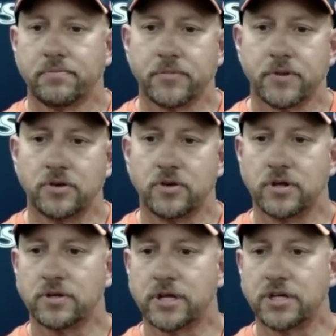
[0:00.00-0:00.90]
We're in
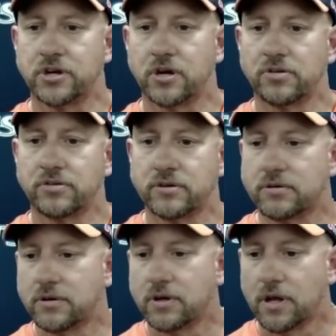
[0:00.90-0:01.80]
T-shirts,
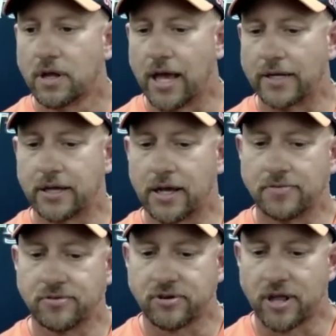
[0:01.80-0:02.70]
high tops. There's
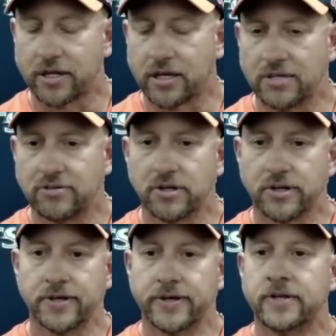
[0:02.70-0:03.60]
a lot of kids that look
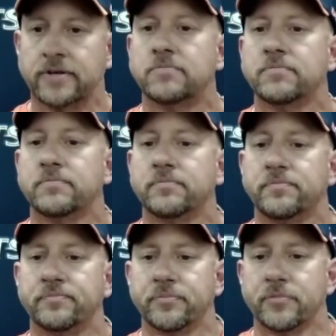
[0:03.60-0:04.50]
good in
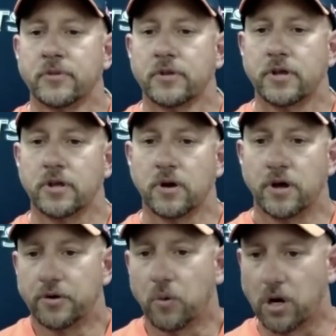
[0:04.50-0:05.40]

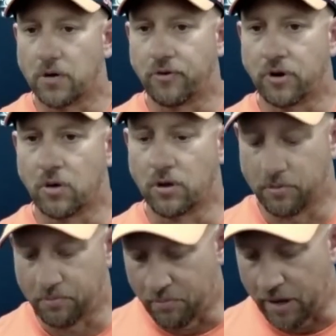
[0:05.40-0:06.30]
underwear, for no other
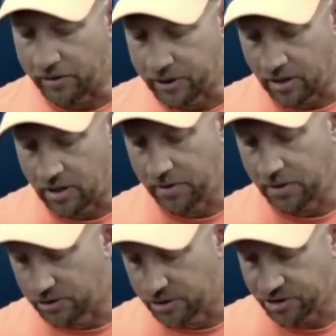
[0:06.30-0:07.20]
better term, just
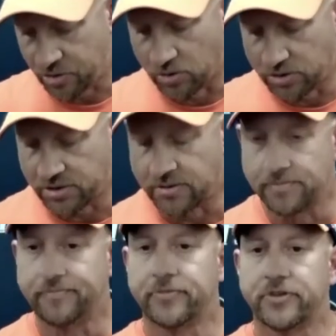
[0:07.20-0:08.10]
shorts,
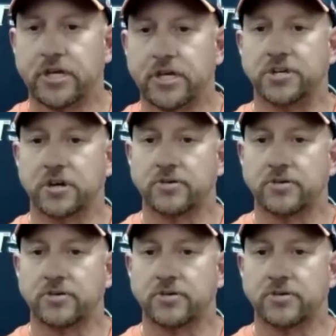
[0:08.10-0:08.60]
T-shirts.